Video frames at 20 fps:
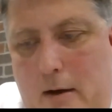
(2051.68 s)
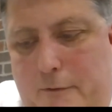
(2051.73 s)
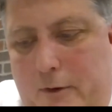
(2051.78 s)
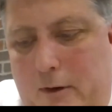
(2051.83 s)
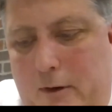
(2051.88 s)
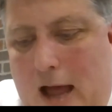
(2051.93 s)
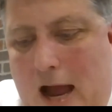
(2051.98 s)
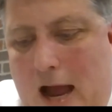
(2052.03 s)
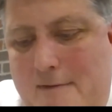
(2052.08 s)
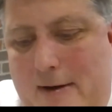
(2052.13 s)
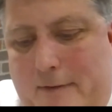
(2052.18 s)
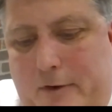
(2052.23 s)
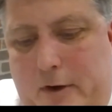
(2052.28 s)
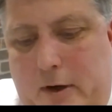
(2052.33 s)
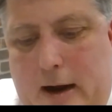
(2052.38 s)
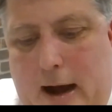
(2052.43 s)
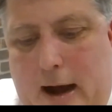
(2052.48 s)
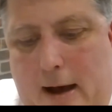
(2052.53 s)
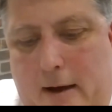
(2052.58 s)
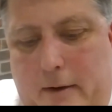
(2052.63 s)
for life after
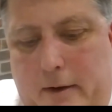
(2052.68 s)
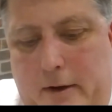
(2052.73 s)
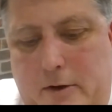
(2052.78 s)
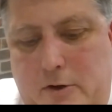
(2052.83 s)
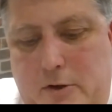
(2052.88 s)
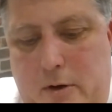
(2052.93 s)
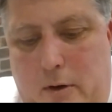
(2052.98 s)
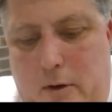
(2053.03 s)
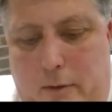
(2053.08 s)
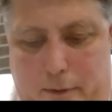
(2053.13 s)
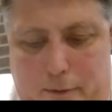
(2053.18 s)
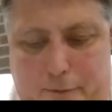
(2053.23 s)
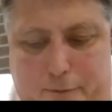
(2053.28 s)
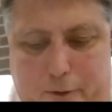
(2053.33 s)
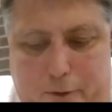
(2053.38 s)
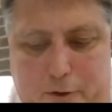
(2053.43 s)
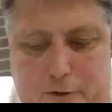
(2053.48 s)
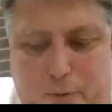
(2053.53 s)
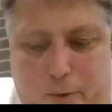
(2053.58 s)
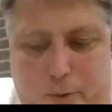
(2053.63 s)
college, or the
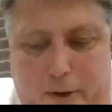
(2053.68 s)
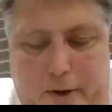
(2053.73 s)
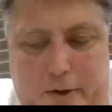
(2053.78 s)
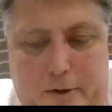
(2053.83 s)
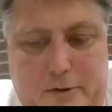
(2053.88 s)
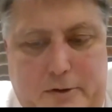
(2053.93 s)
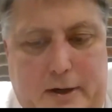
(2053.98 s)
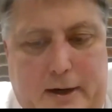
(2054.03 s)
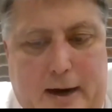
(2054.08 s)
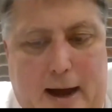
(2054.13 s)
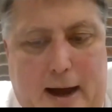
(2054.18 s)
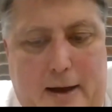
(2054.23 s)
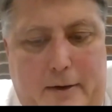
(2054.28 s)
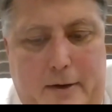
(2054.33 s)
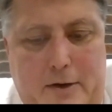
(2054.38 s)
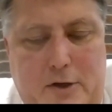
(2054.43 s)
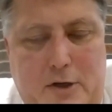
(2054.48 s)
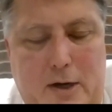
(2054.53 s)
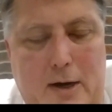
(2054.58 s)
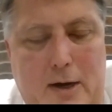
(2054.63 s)
first 4 years of
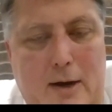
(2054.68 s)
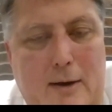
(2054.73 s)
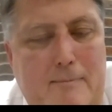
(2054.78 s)
college.